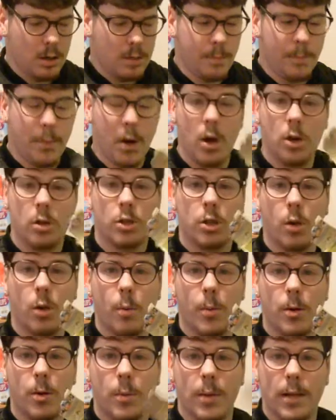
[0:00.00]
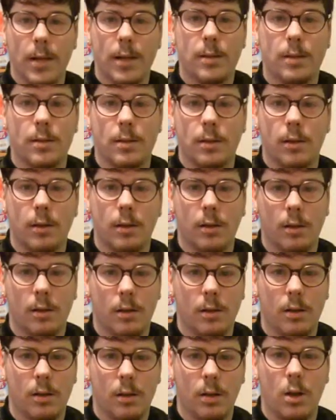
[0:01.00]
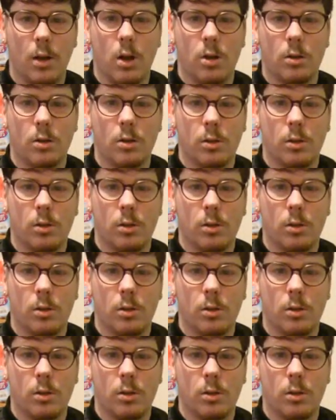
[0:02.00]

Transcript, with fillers: Box, you know what we do with this? Gone.